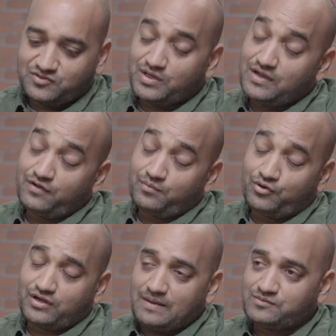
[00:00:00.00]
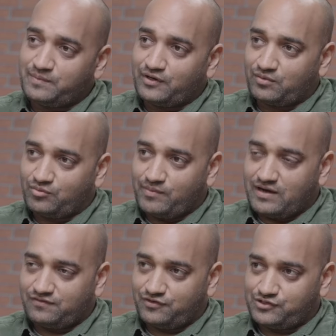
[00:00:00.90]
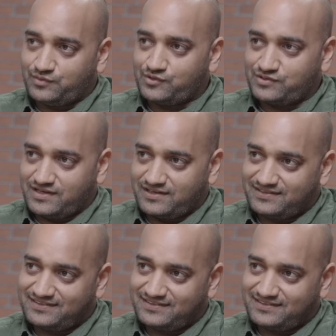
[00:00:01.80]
So even more time spent on mobile phone is what you're saying.